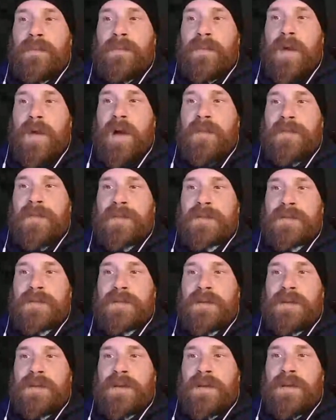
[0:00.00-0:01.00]

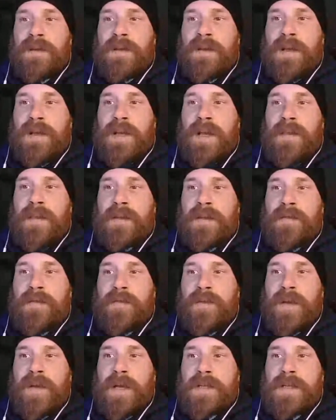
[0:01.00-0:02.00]
office,
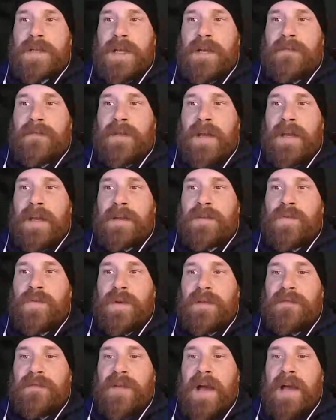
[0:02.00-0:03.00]
and the Democrats have
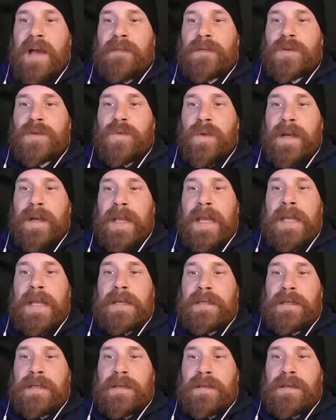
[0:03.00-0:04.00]
like 25 or
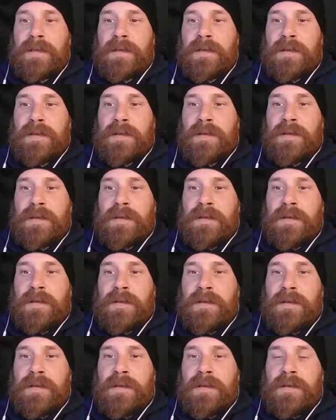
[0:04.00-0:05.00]
28.
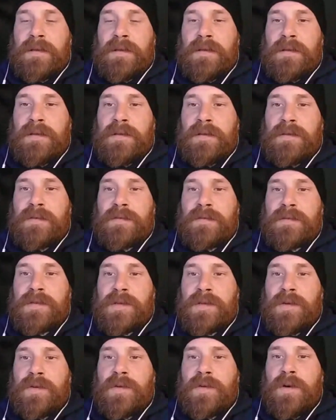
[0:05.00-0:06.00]
So
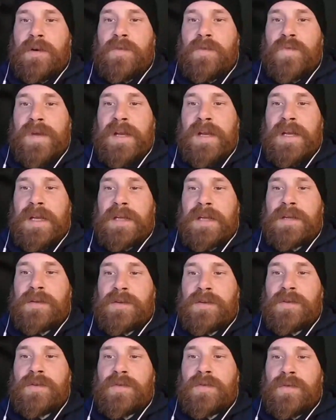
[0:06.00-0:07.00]
all we need to
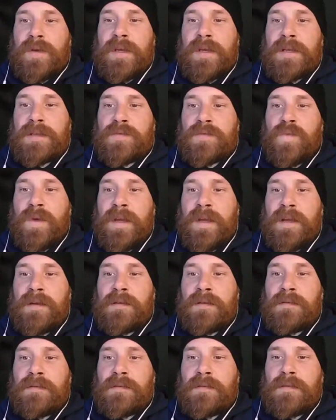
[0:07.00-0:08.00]
do is win
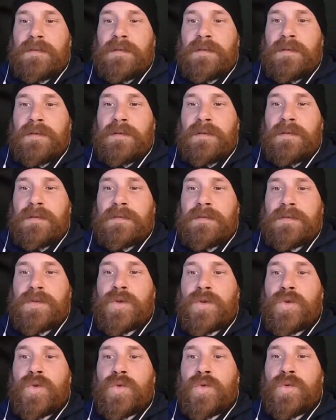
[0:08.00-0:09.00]

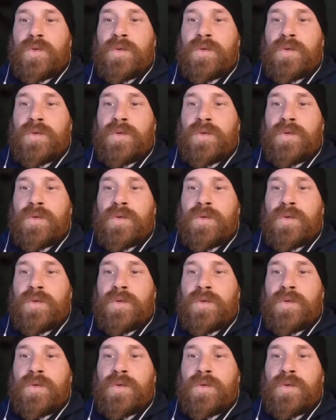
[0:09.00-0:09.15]
two